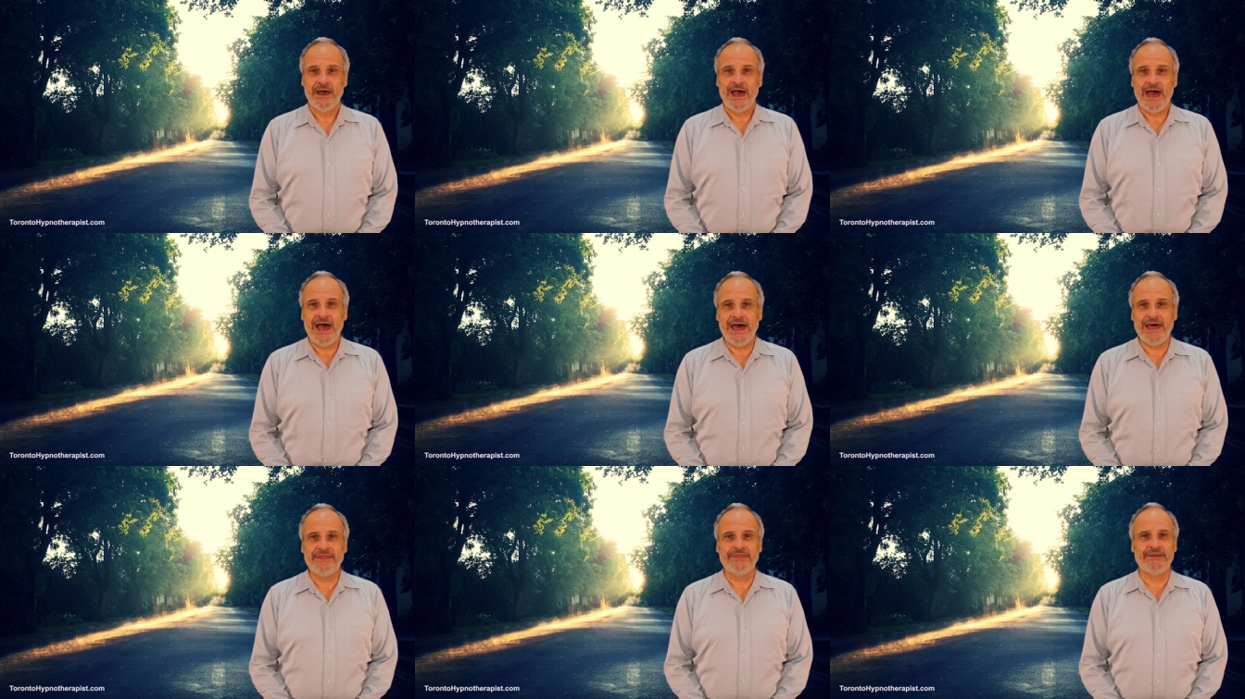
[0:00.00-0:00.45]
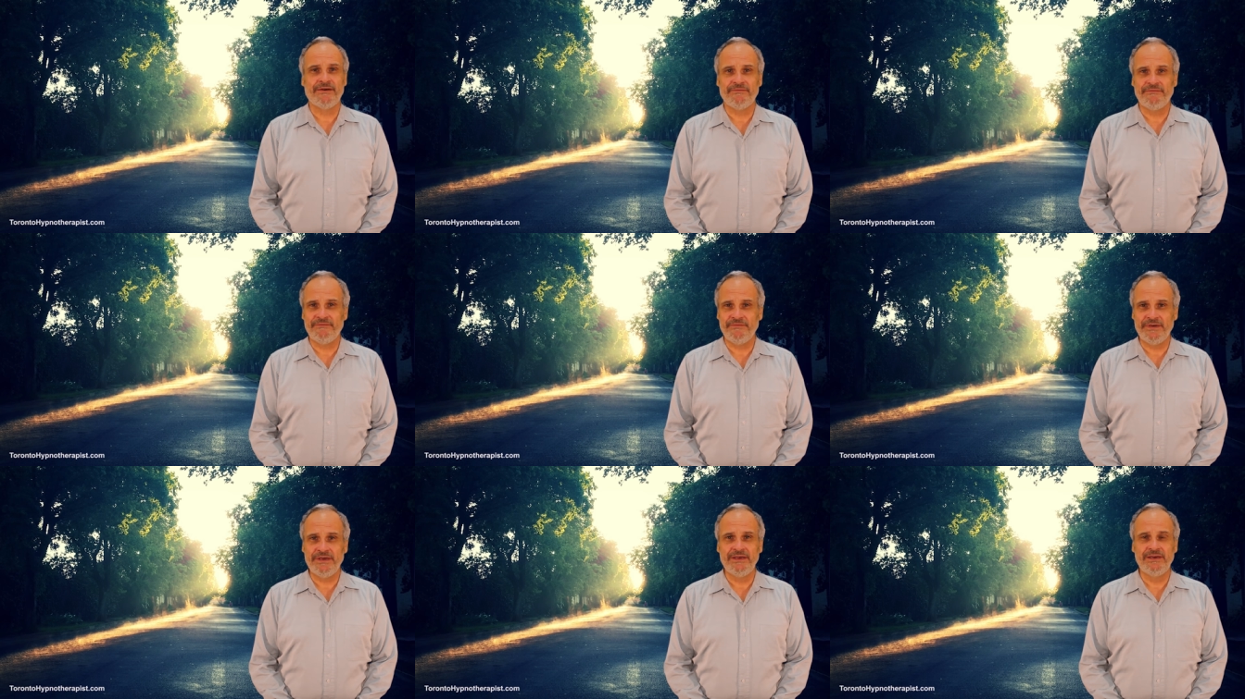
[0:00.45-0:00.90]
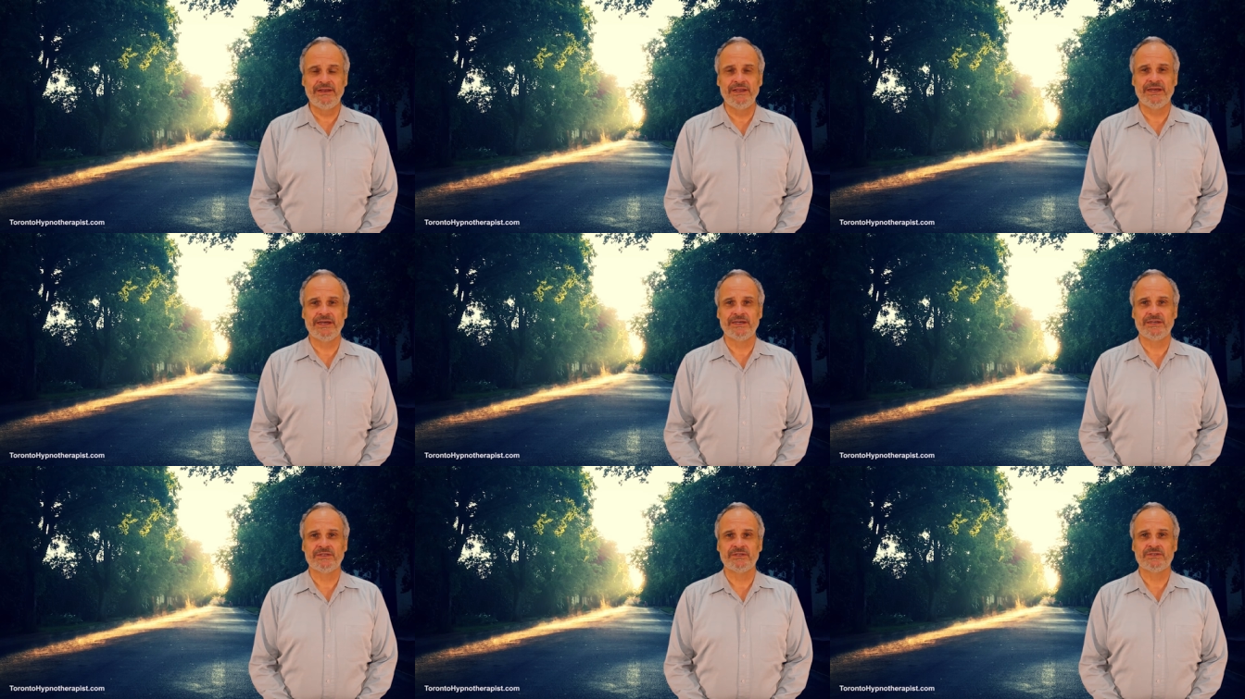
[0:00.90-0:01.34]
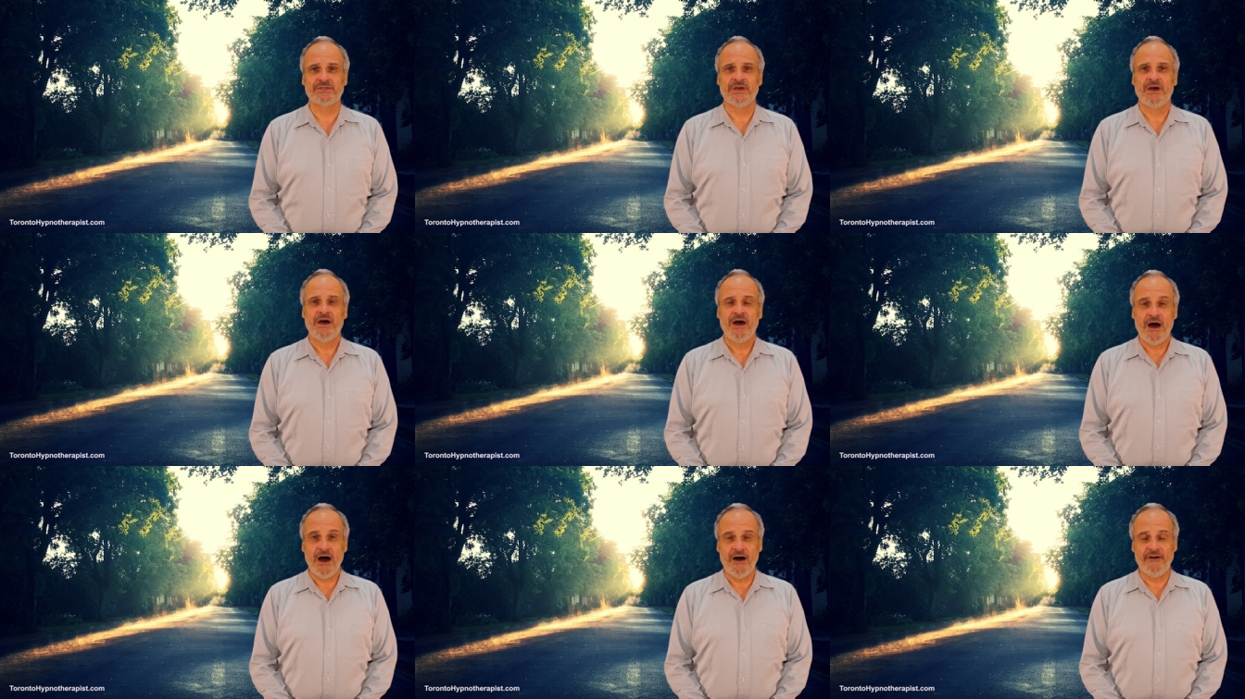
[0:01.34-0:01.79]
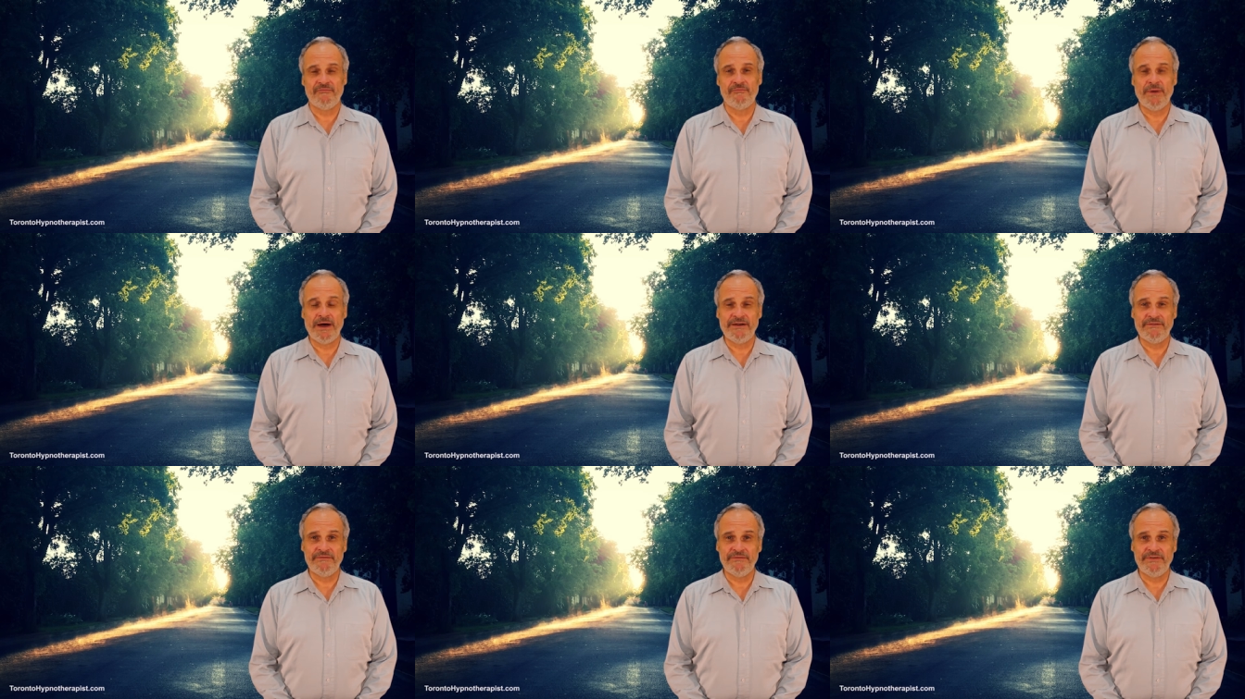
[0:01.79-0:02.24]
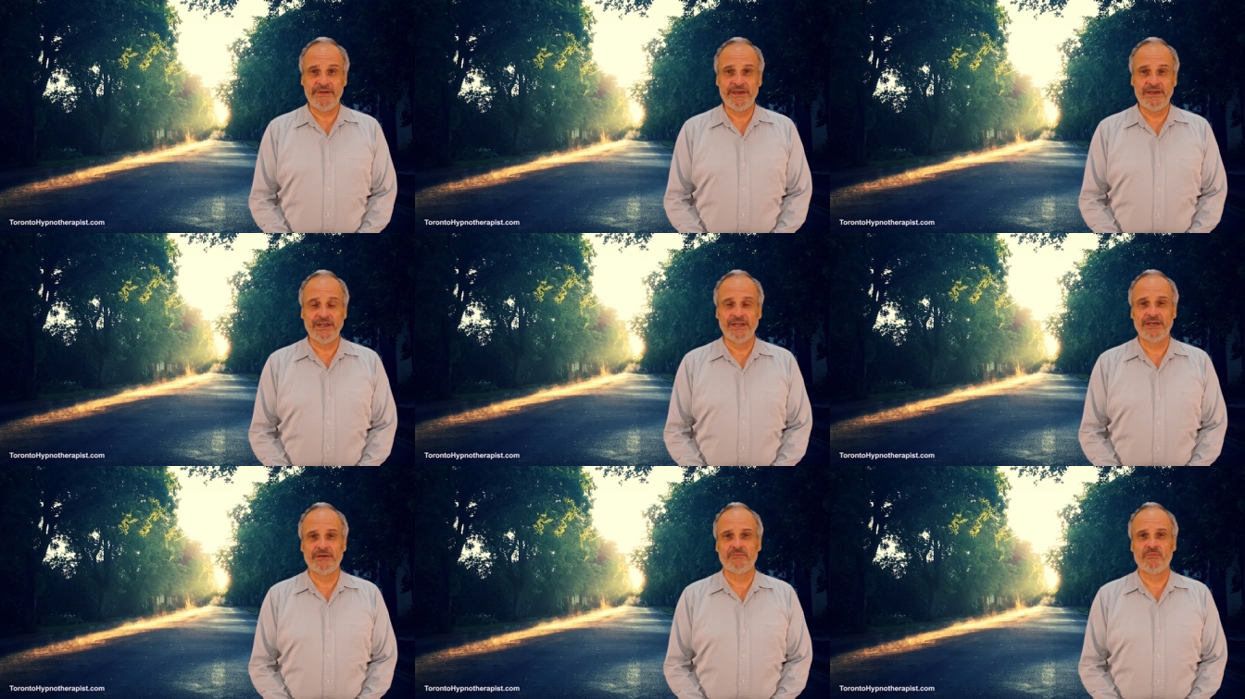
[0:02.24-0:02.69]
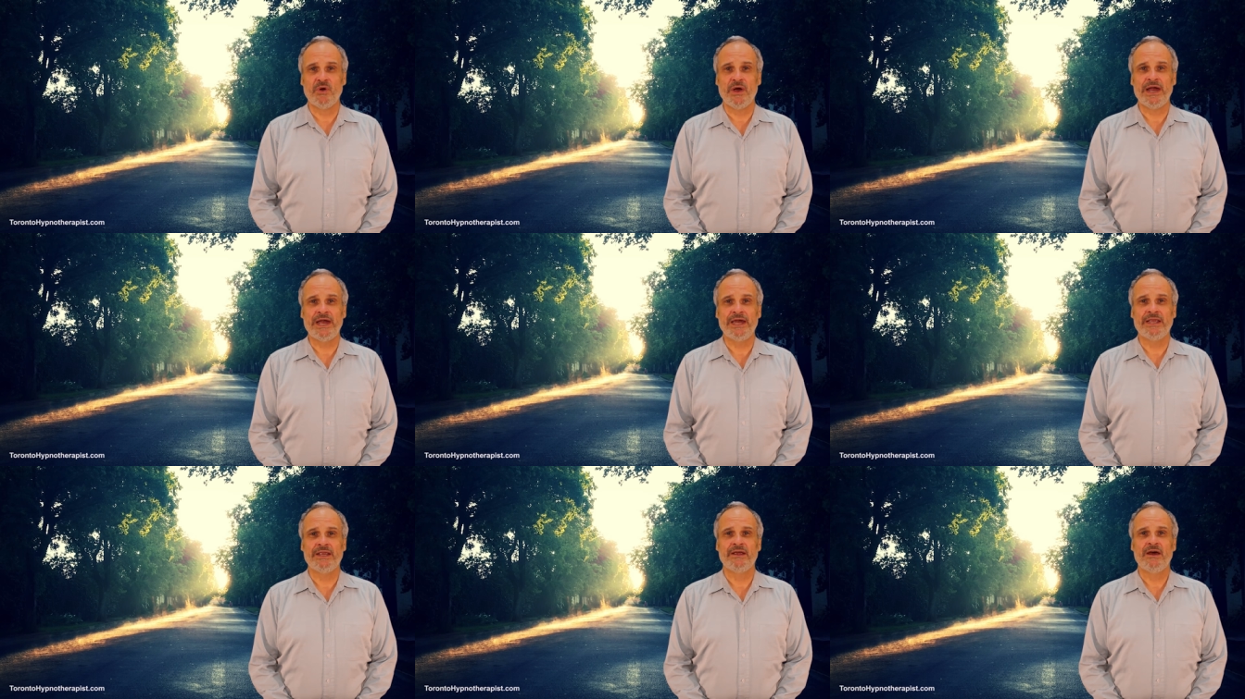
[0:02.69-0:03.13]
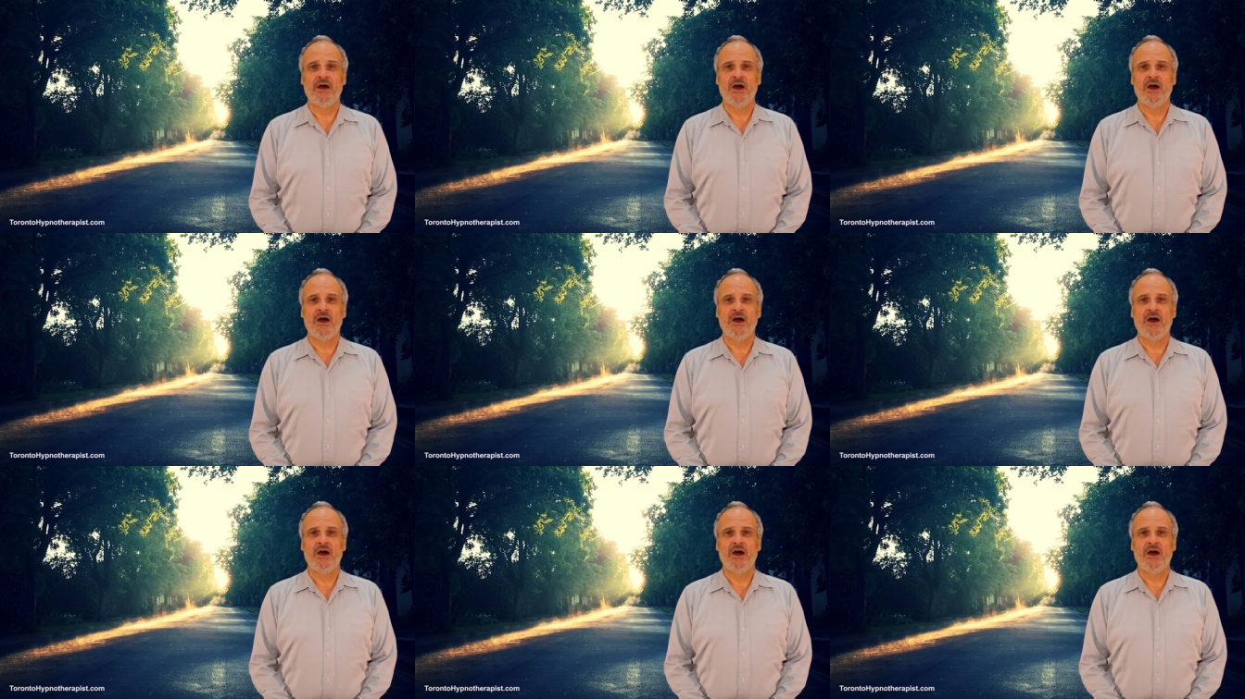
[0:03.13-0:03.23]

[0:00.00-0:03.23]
and the feelings of my feeling brain